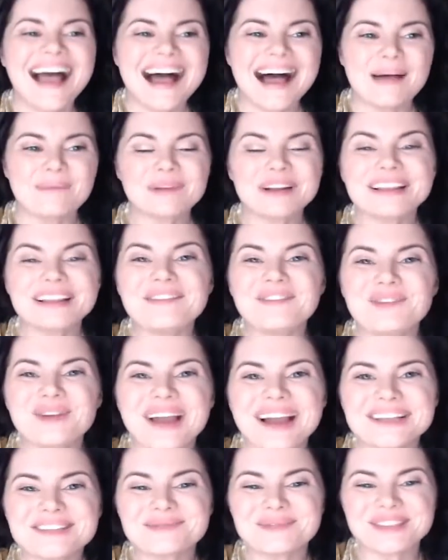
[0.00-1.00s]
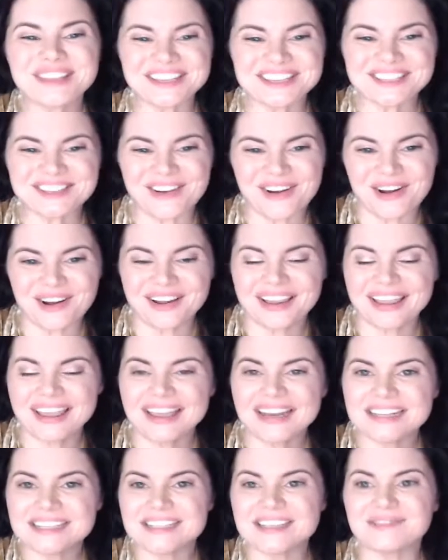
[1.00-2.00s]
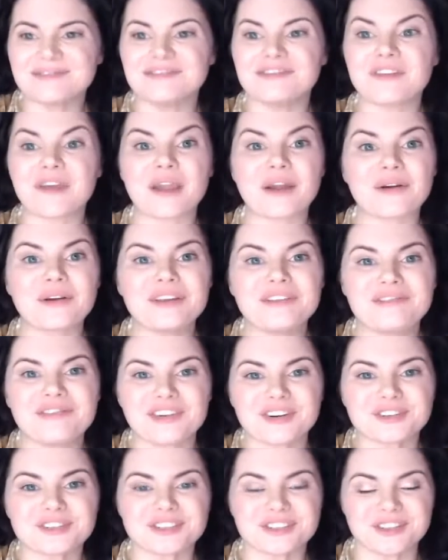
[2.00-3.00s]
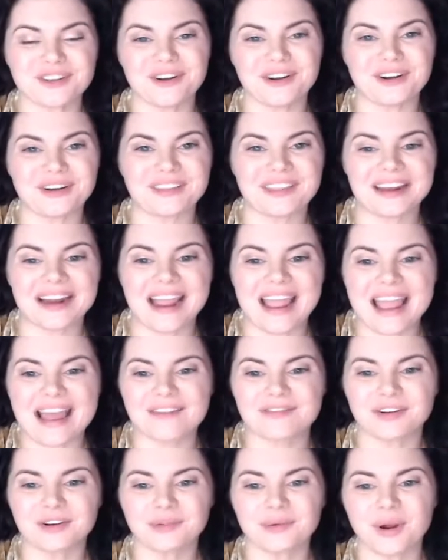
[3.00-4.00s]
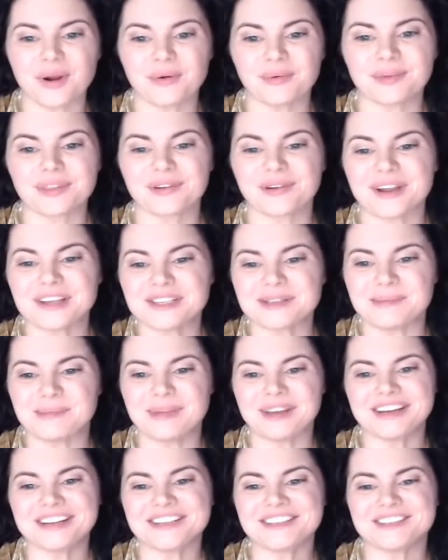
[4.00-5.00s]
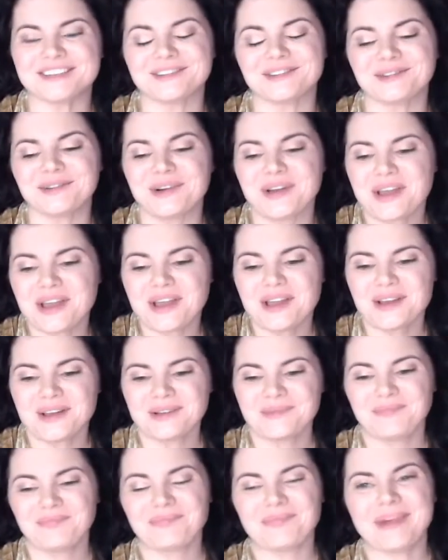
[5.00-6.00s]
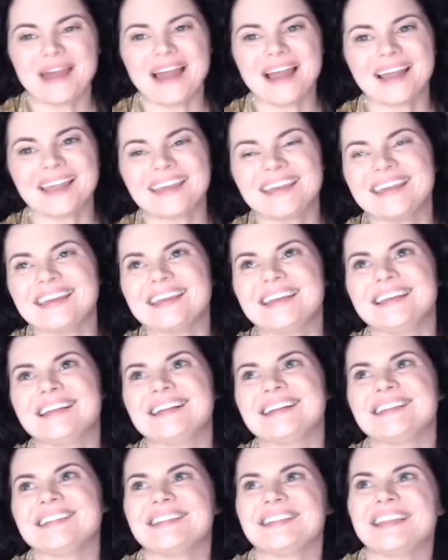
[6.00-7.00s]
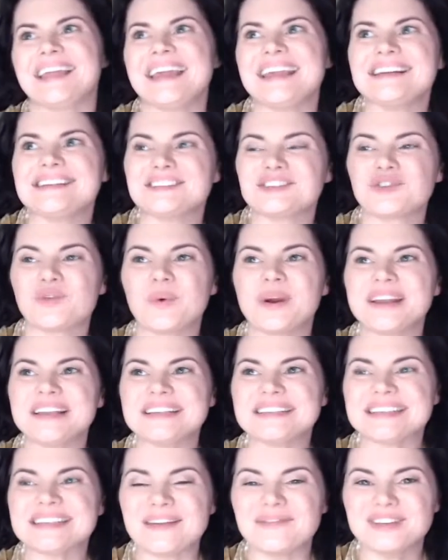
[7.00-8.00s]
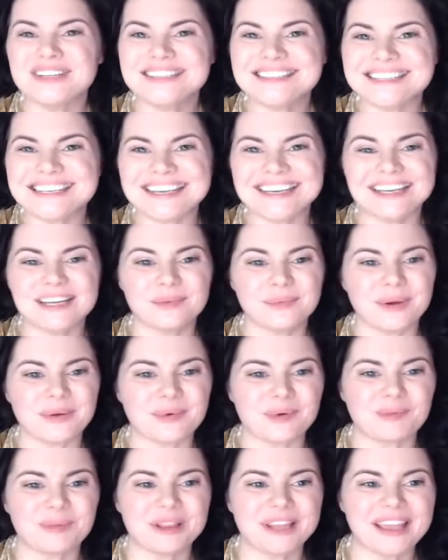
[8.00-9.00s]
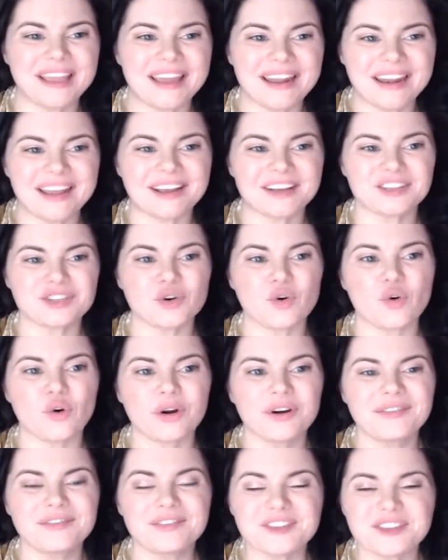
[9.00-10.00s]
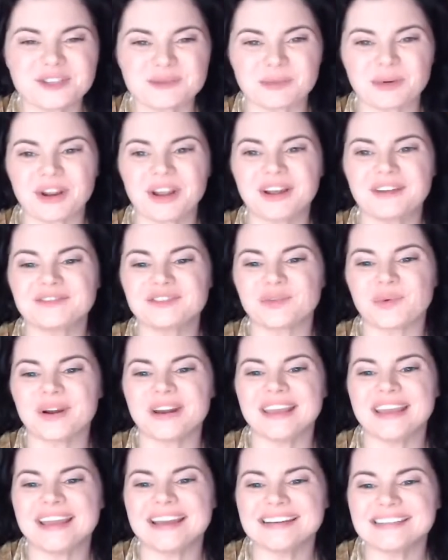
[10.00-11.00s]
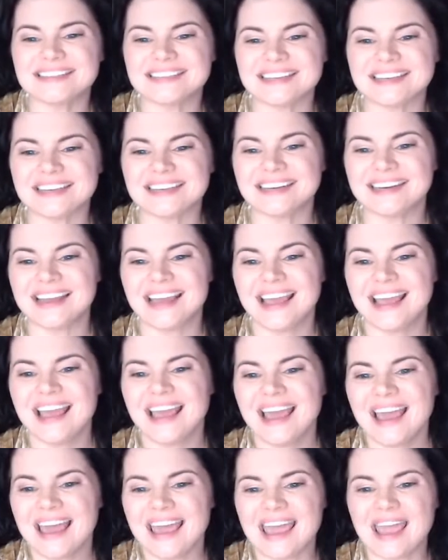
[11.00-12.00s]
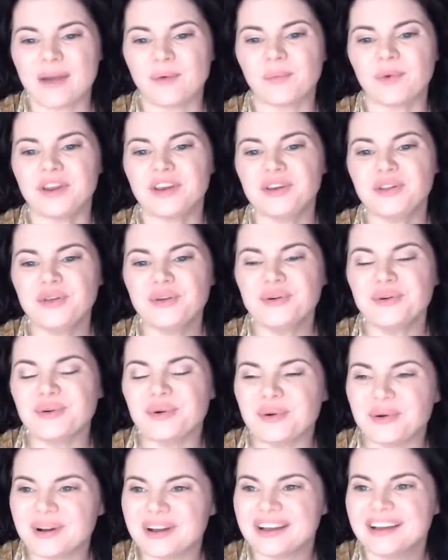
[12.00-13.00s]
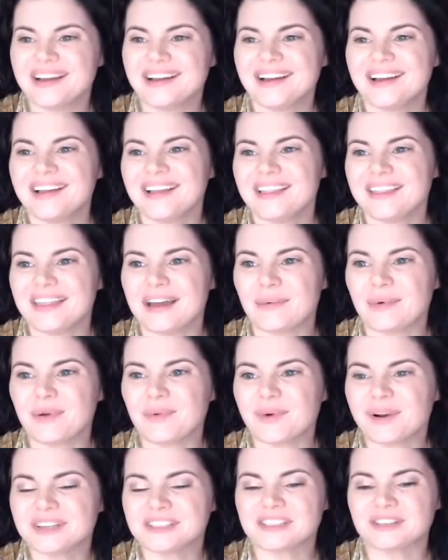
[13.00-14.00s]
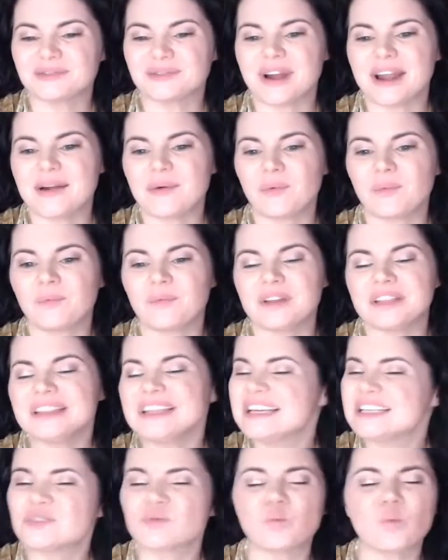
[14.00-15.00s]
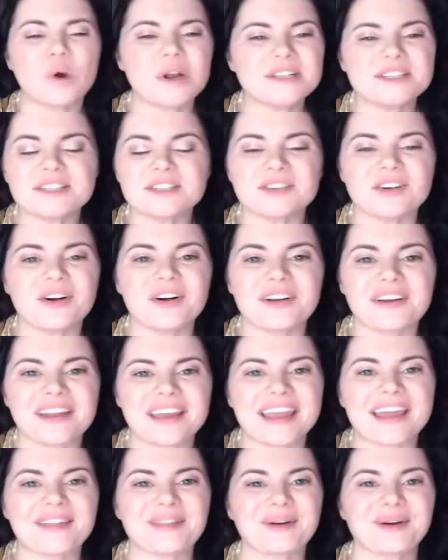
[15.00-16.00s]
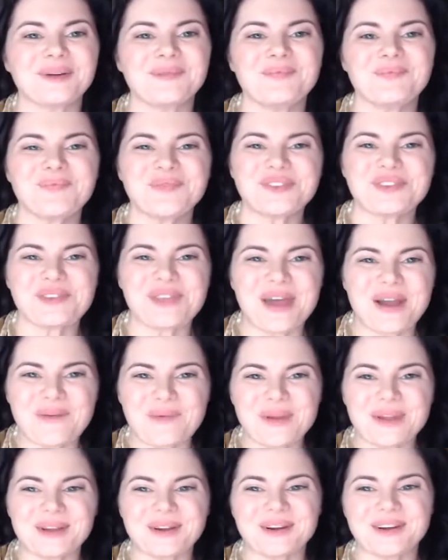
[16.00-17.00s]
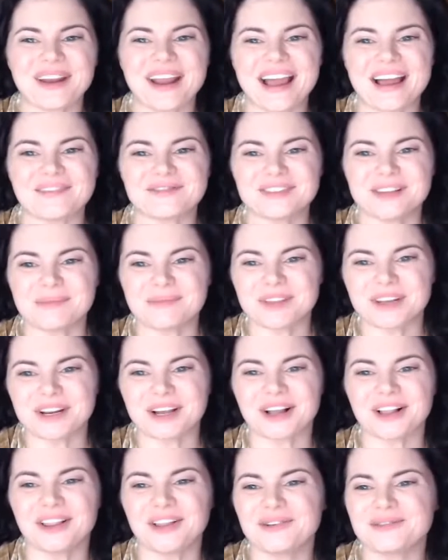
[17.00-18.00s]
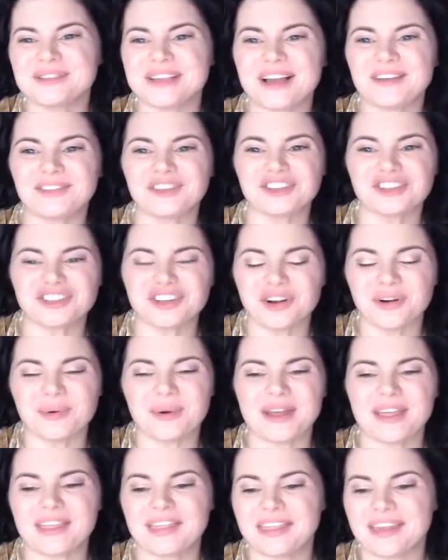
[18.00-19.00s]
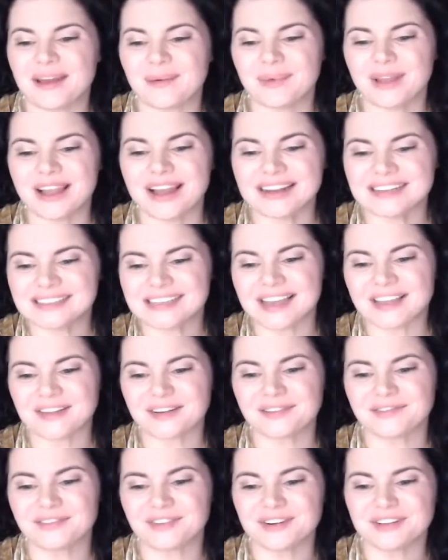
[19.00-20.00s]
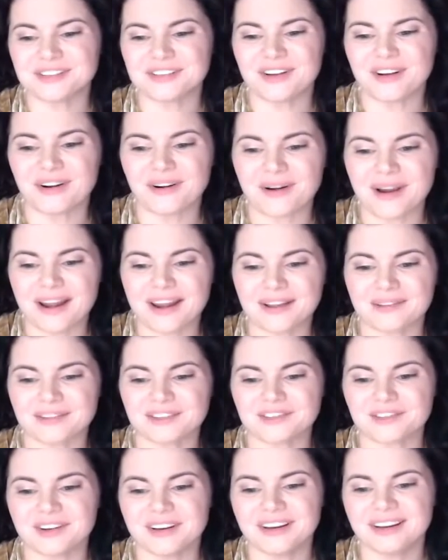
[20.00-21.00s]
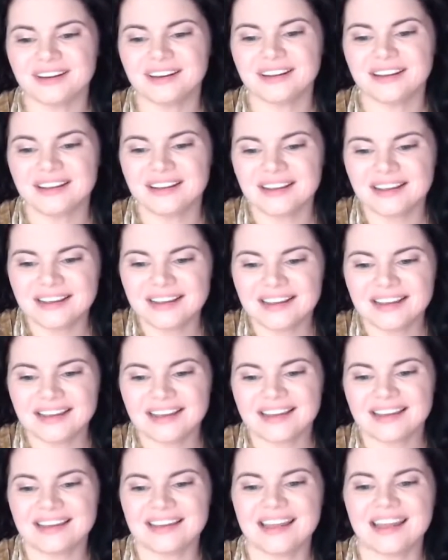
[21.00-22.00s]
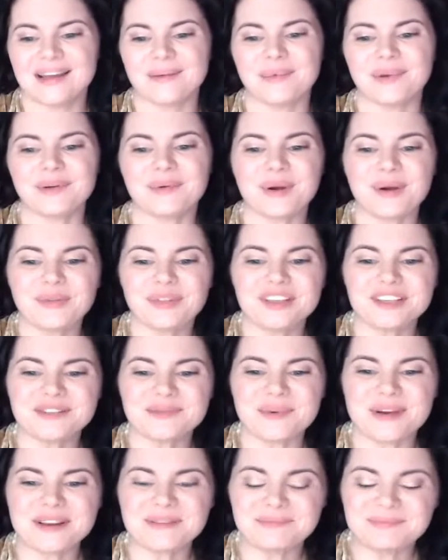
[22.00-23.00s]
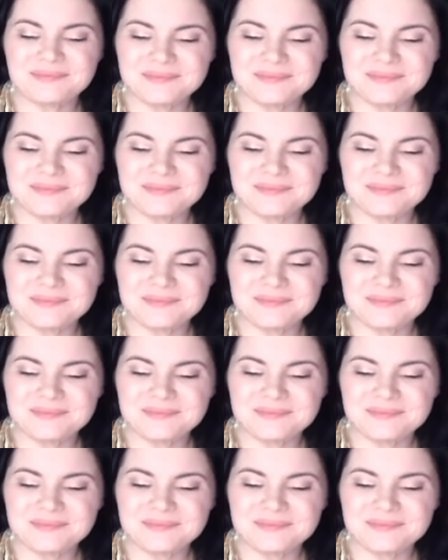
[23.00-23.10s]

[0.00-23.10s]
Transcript: I'm going to leave you guys with this song. It is the very first song that I ever wrote with Grace and Betty Sue. Back in late 2017, we were planning a tour for the spring of 2018, and we knew that we wanted to write at least one song together so that we could have something to close out the show with. And we got together for a songwriting retreat, and we wrote this one.